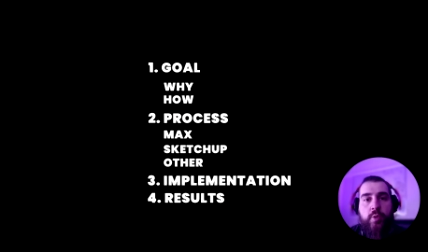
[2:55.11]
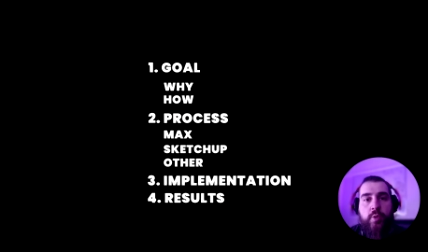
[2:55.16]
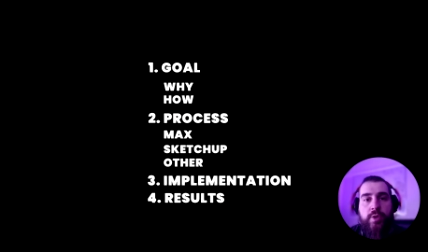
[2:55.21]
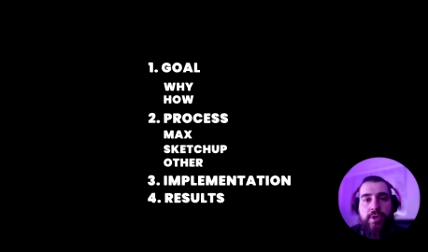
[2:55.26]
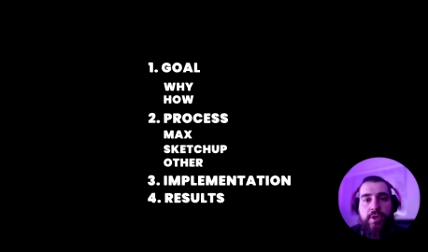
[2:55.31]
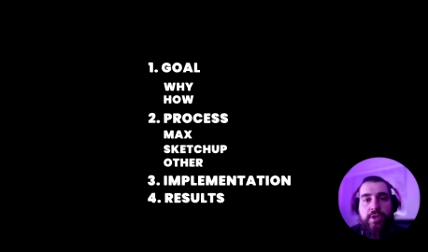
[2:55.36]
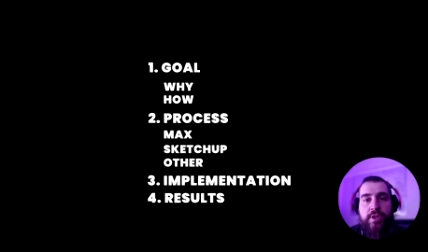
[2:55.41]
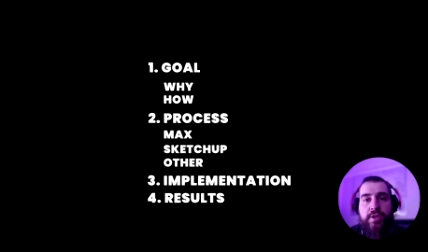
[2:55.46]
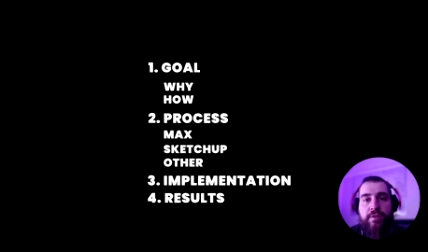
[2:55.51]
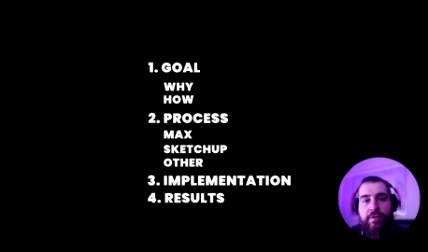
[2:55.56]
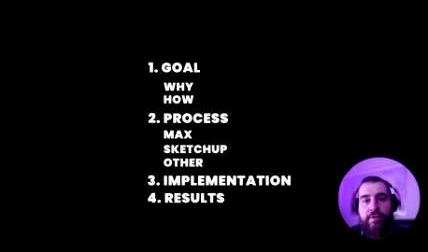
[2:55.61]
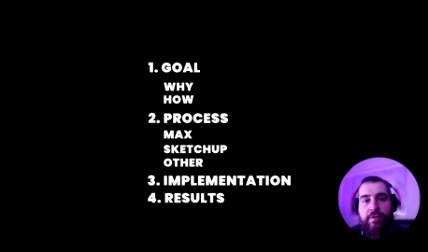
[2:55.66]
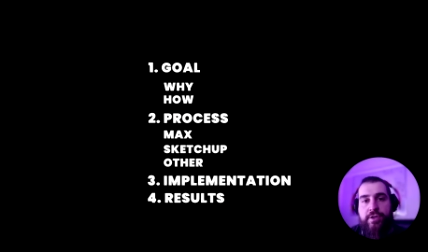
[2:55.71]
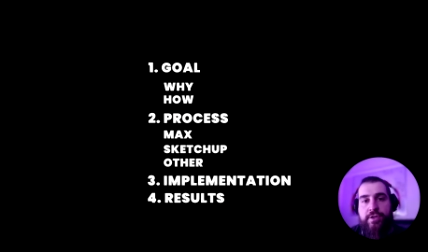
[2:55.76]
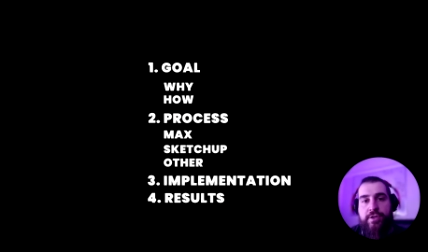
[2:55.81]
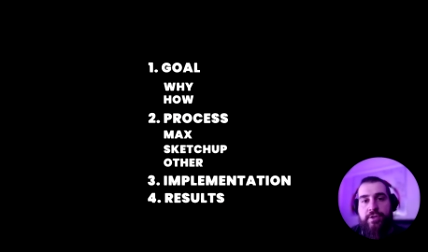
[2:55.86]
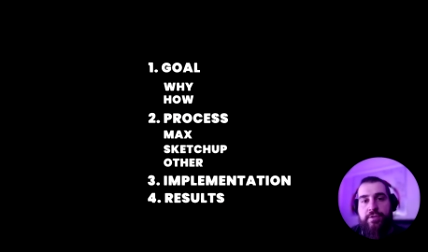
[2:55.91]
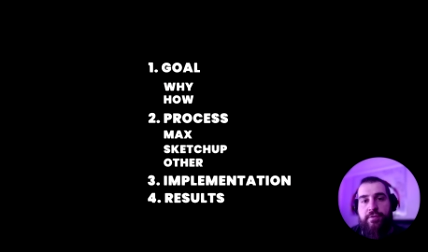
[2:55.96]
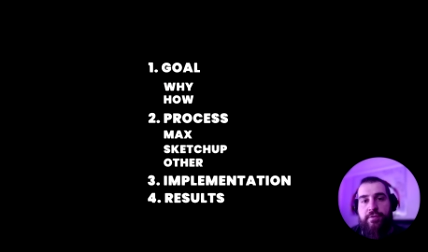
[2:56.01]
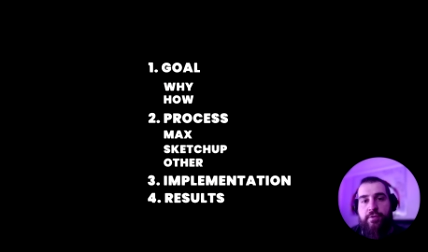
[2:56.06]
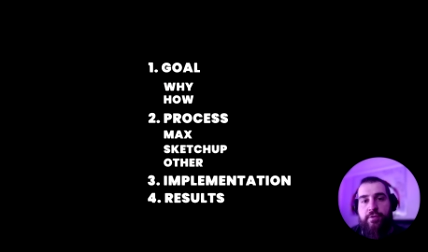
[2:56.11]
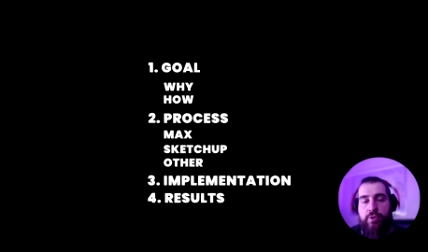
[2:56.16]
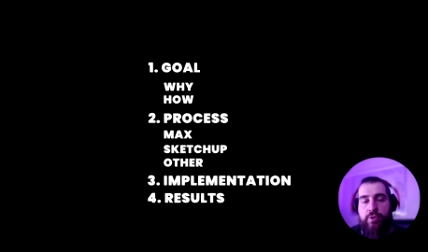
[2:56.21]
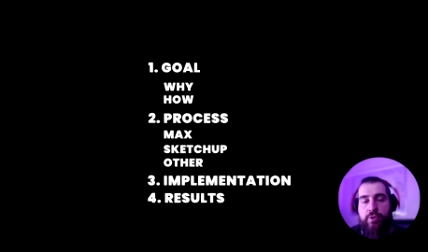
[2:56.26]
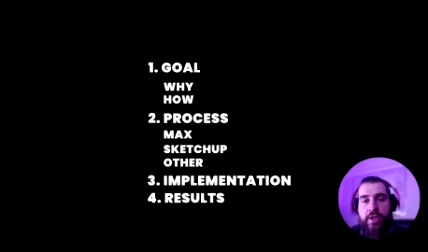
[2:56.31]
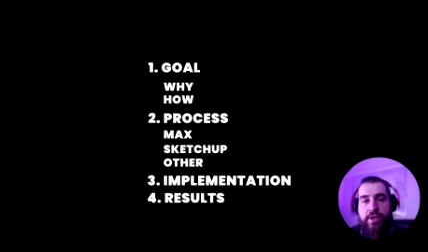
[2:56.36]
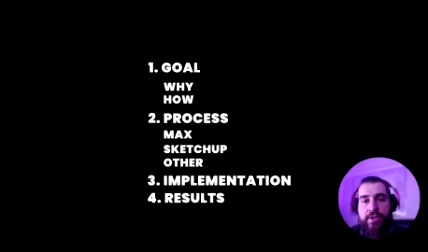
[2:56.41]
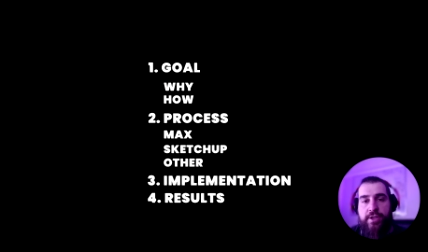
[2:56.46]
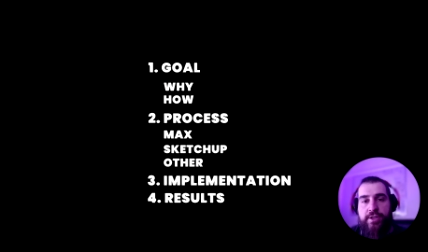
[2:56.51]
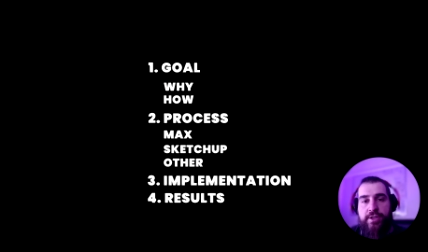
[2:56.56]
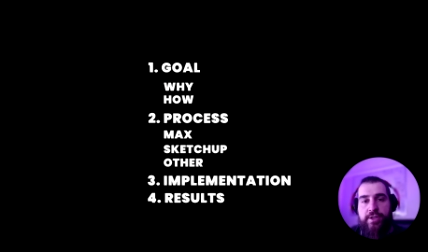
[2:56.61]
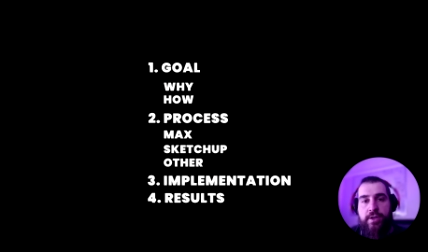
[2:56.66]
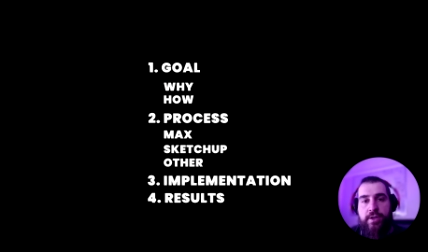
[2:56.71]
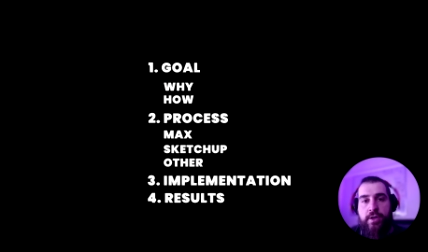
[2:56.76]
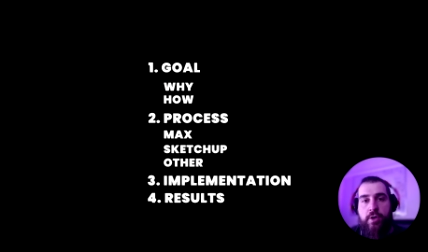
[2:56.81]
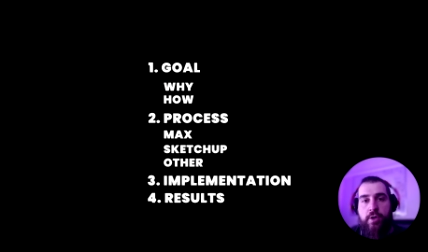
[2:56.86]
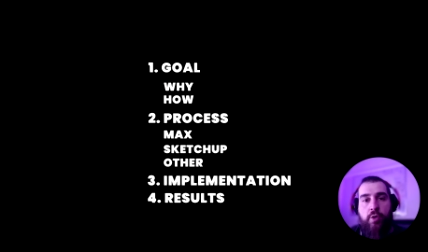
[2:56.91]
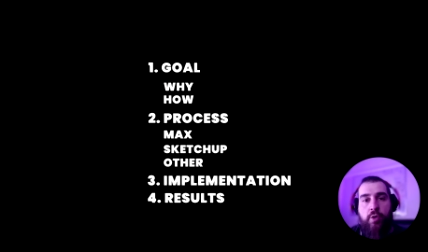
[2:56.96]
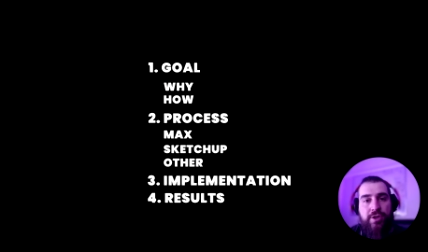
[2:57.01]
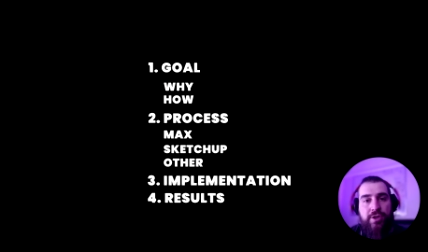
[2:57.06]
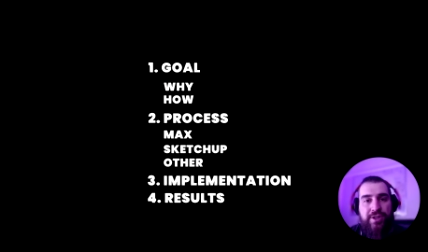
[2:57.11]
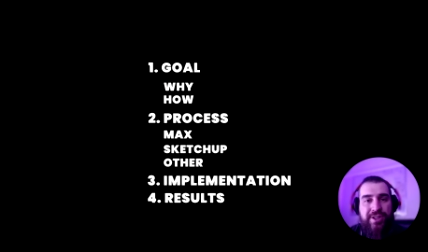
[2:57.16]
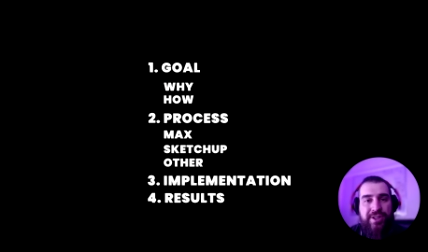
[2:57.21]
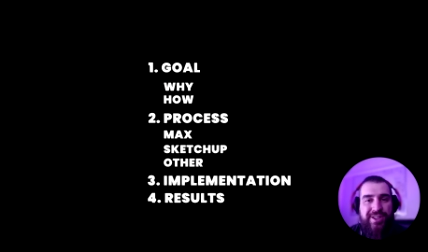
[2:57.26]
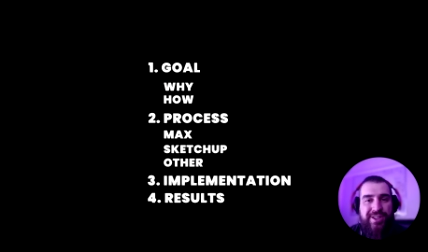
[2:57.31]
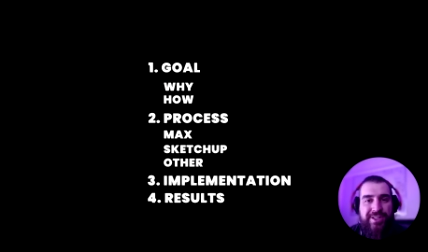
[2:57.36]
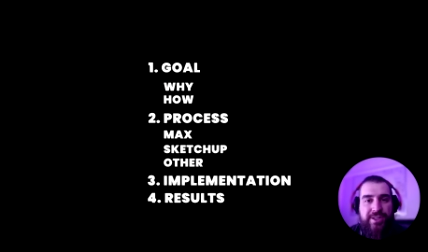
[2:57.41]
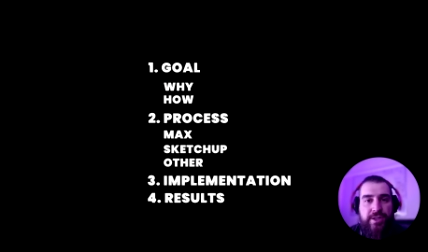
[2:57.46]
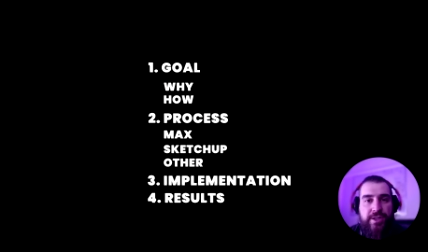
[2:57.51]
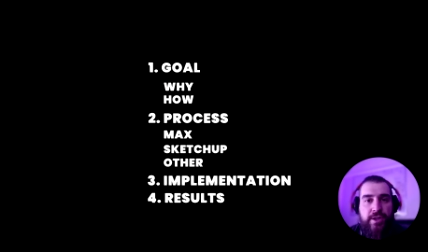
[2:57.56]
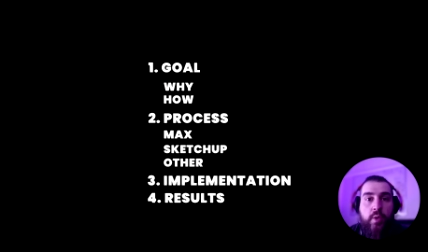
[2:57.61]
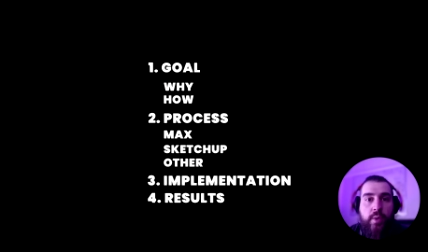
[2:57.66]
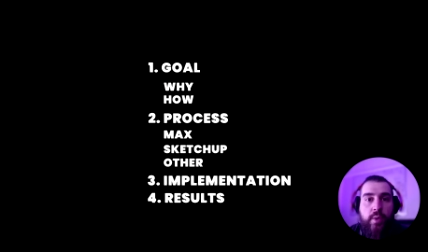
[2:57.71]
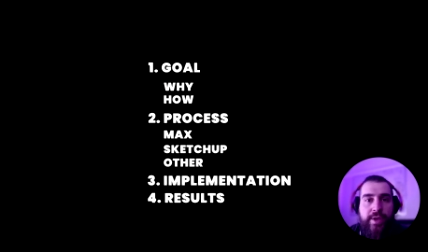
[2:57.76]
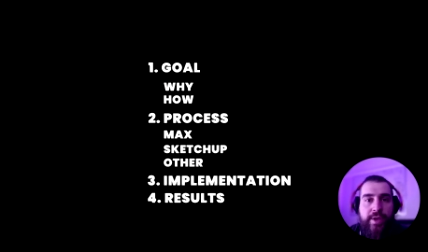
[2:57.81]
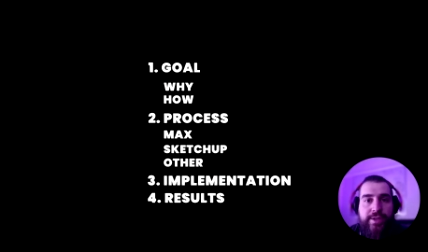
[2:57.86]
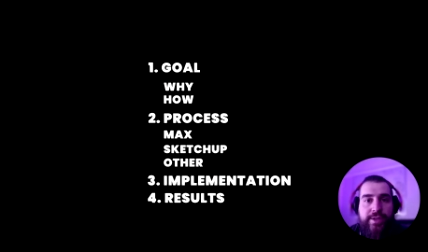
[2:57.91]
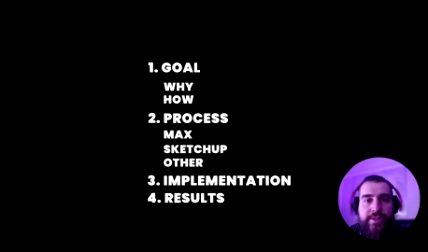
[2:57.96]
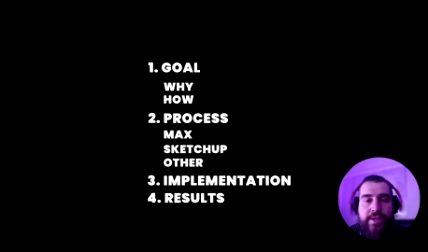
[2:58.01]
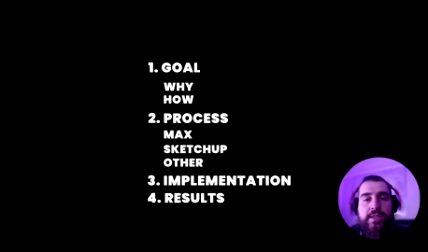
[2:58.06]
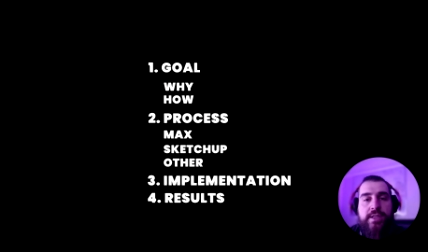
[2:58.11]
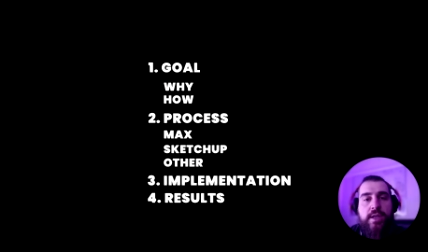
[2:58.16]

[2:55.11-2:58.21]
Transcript: within the first few days or at least weeks.